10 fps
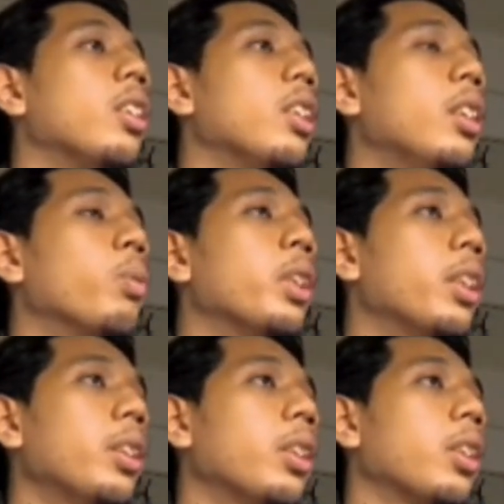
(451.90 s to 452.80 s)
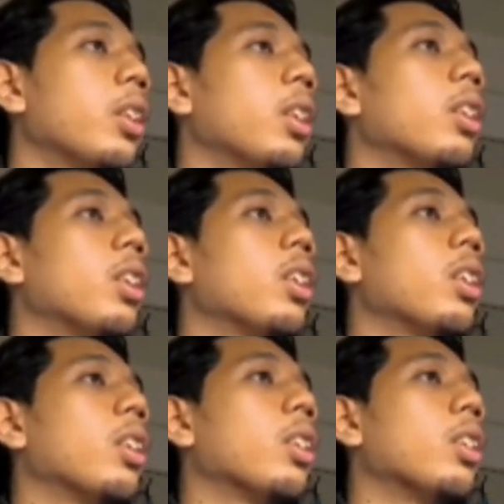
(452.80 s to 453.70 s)
This will then
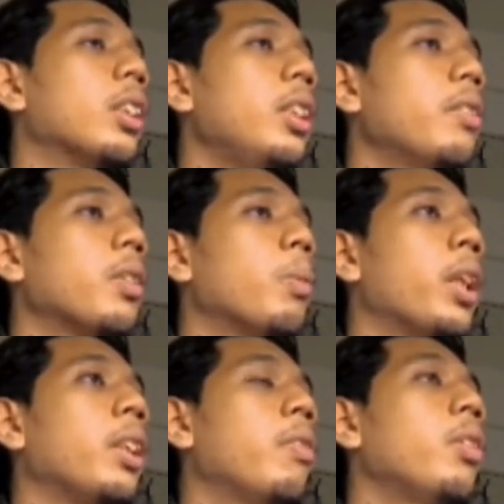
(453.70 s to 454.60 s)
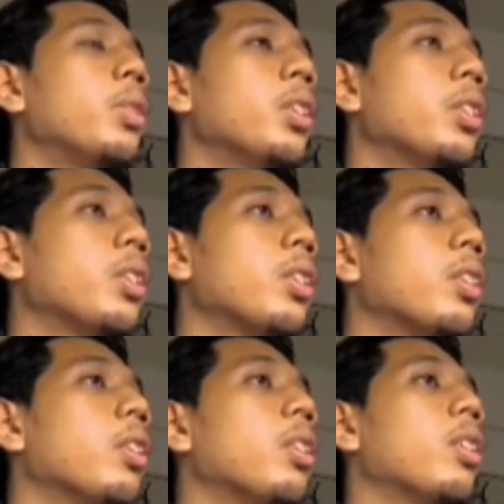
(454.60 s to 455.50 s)
received by different users
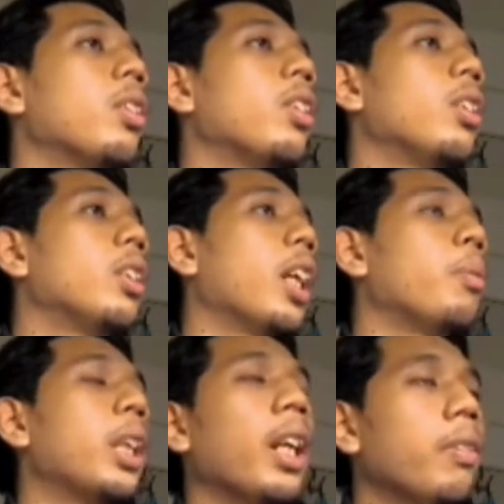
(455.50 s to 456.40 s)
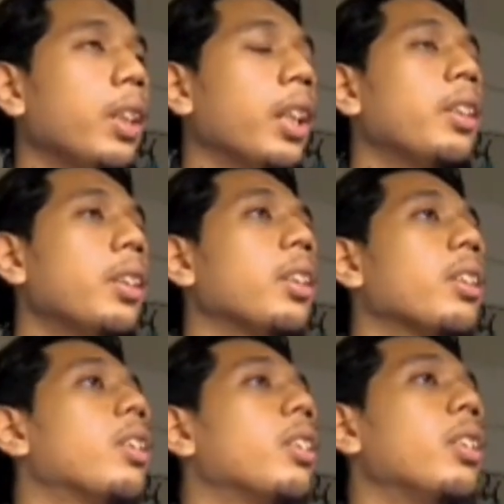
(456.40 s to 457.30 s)
that have inherited
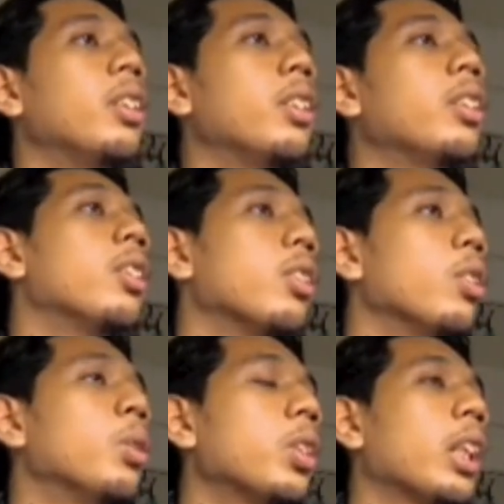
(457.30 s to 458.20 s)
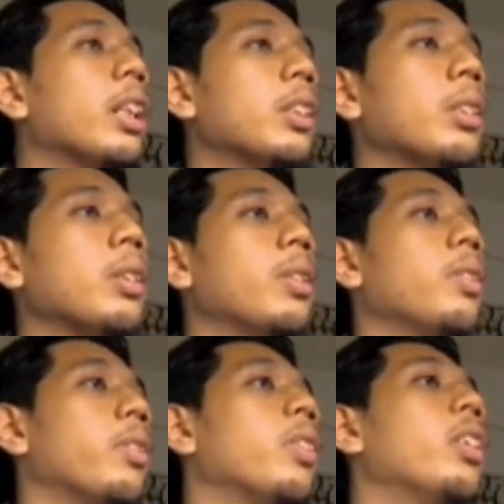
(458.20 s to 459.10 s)
the user class.
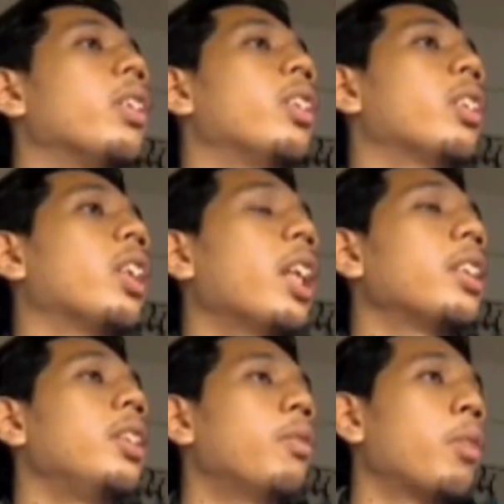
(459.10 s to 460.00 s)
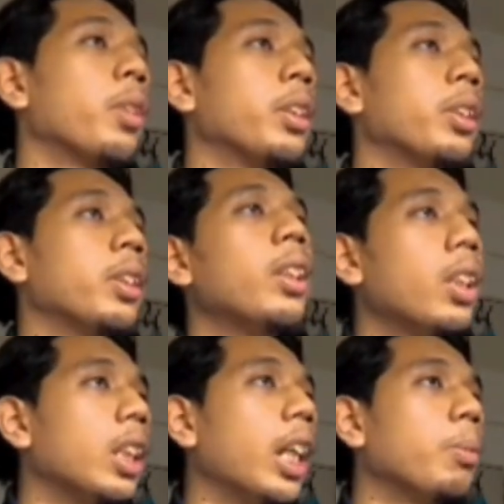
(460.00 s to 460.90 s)
Okay, lastly, for the
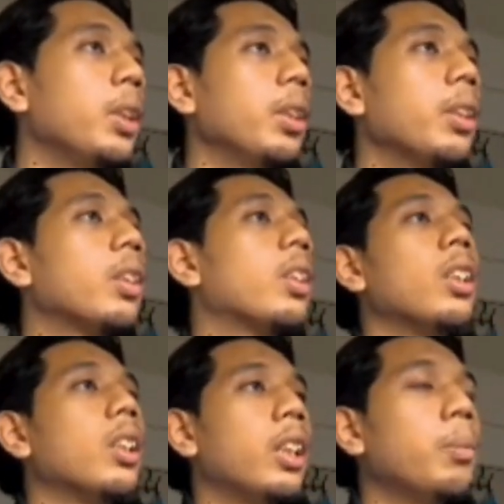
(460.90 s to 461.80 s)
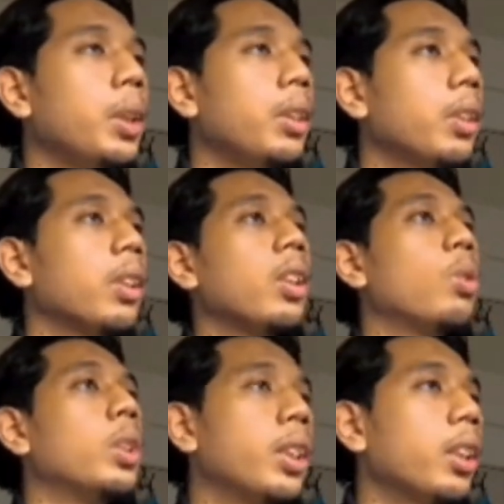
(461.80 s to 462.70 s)
admin
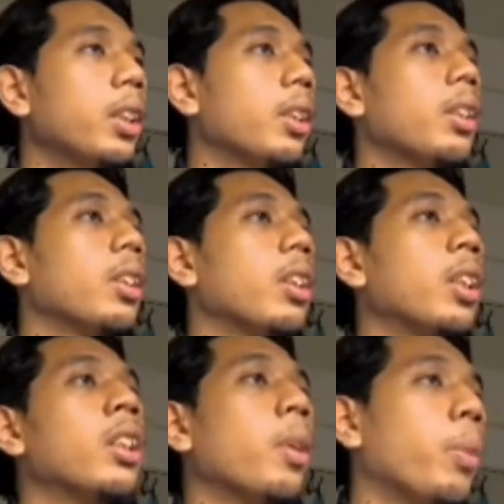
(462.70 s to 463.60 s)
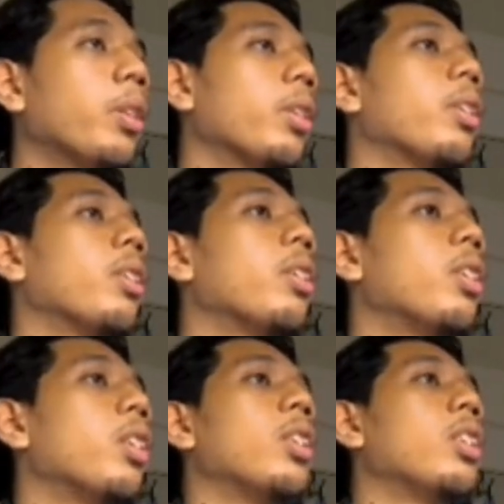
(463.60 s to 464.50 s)
will generate a report
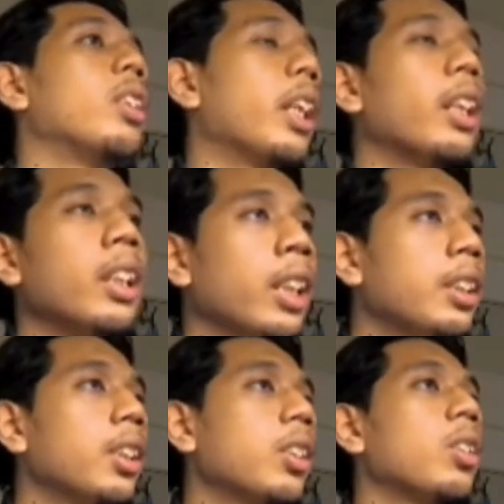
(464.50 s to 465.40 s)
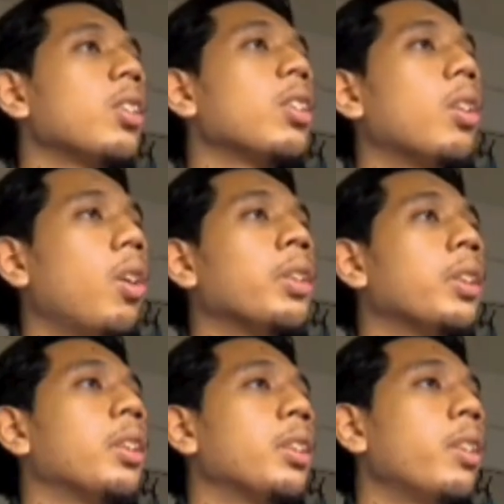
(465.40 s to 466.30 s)
that analyzes on
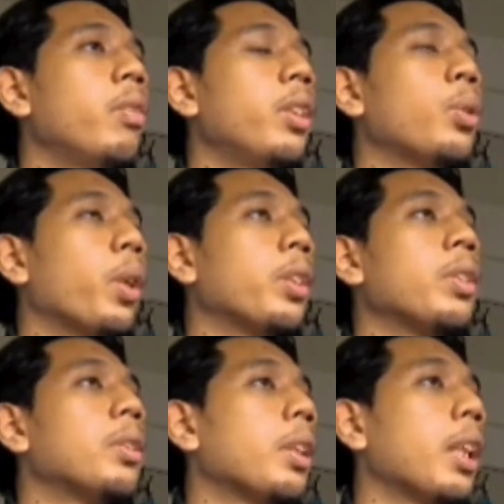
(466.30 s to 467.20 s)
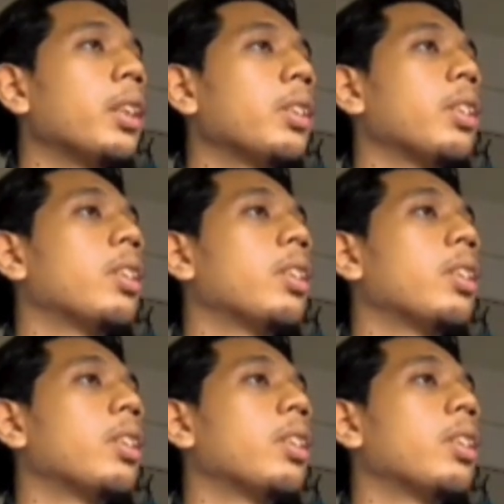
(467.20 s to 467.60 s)
the delivery request class,